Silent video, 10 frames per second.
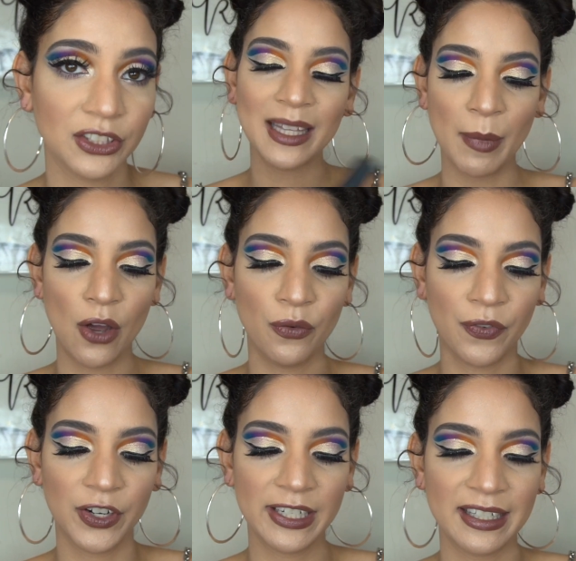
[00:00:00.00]
Check them out
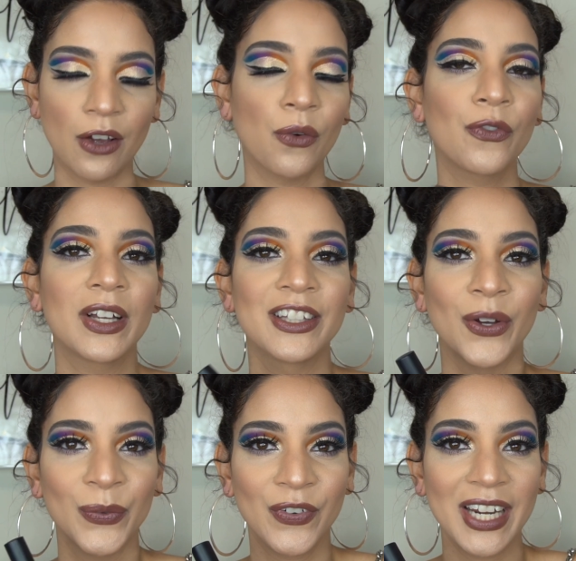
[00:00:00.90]
for yourself.
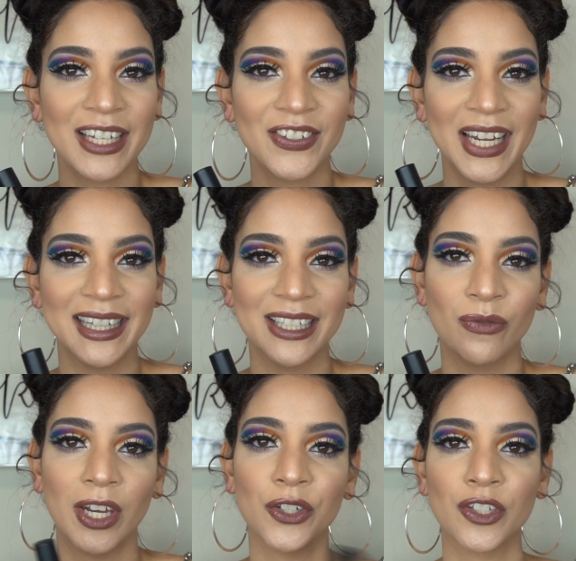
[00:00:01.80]
Don't forget to like this video,